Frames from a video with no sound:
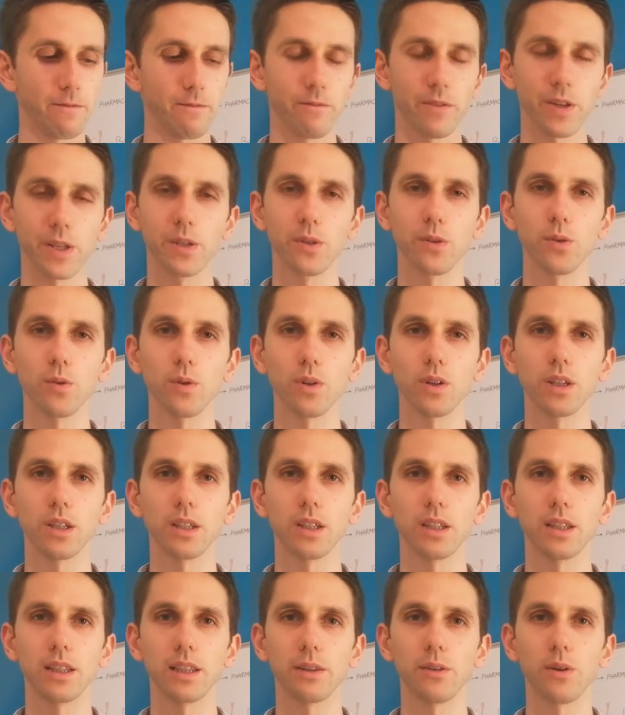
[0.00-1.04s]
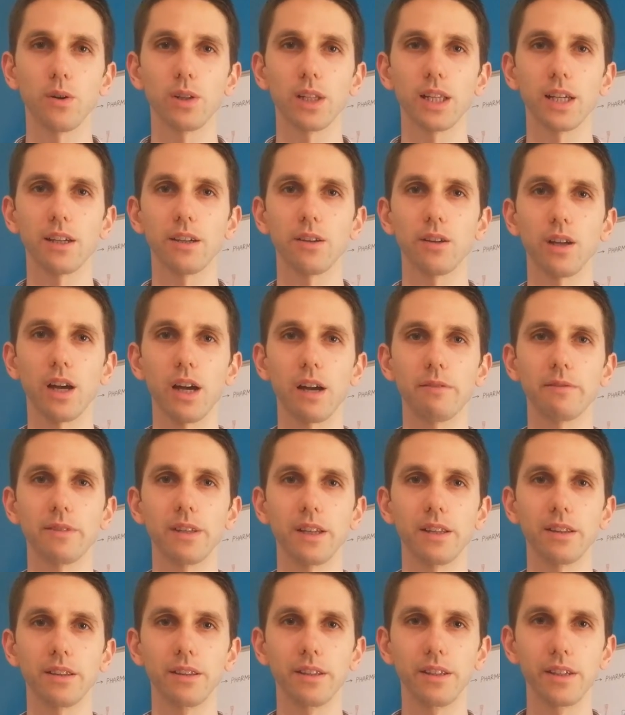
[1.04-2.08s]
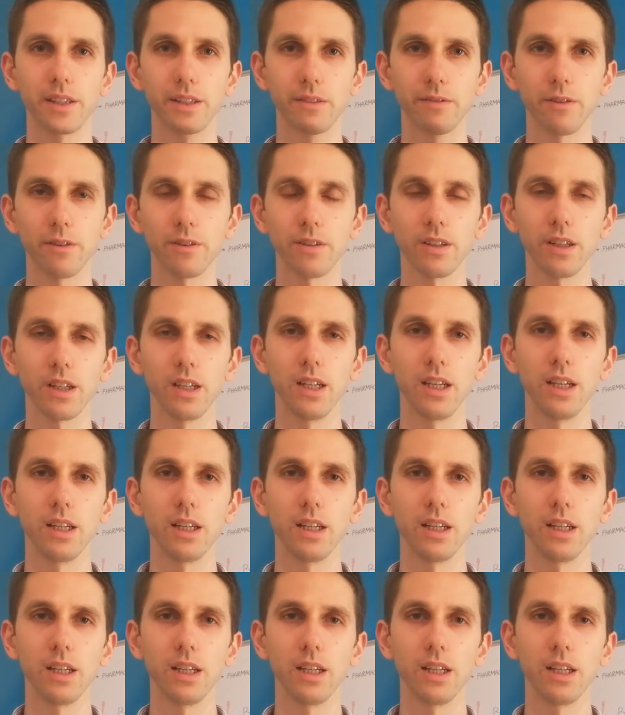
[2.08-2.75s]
When you know like I've done this one,